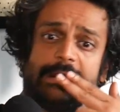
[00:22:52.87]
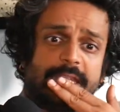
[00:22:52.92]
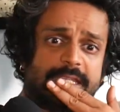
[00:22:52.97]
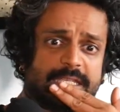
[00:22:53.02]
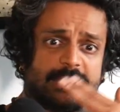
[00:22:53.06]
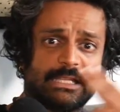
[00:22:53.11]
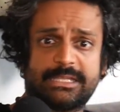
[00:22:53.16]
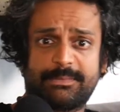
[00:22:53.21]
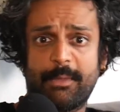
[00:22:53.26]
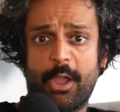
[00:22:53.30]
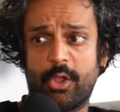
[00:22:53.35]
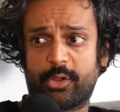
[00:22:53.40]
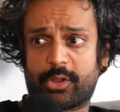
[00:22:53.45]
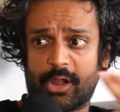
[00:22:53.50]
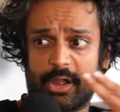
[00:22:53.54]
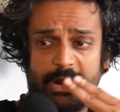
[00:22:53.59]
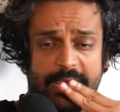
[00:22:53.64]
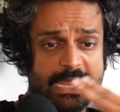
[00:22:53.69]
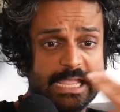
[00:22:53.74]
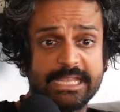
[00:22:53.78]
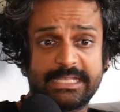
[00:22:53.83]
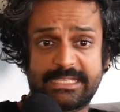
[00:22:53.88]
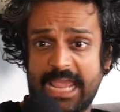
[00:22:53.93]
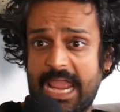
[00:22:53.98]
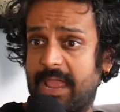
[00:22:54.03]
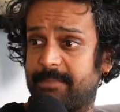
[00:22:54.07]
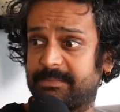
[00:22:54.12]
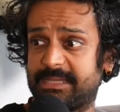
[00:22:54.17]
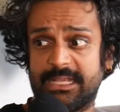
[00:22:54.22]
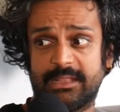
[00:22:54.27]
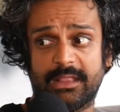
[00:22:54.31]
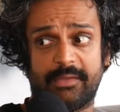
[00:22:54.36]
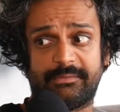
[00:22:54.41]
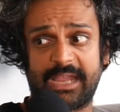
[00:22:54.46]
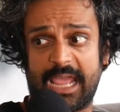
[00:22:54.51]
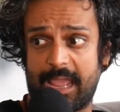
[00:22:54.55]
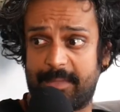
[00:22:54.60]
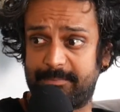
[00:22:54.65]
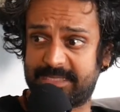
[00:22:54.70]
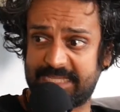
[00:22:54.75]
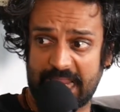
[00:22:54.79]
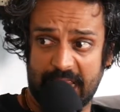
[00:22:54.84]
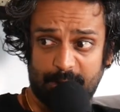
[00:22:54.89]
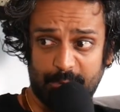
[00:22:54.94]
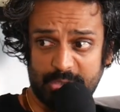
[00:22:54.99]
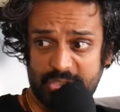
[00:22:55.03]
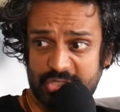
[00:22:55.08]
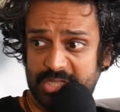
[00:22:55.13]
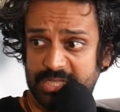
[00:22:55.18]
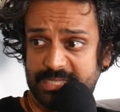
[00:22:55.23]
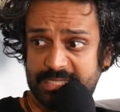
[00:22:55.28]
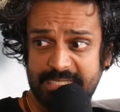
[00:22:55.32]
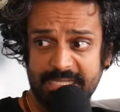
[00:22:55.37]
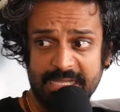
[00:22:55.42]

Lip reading: And he's a smoker, eats ham. He loved ham sandwiches.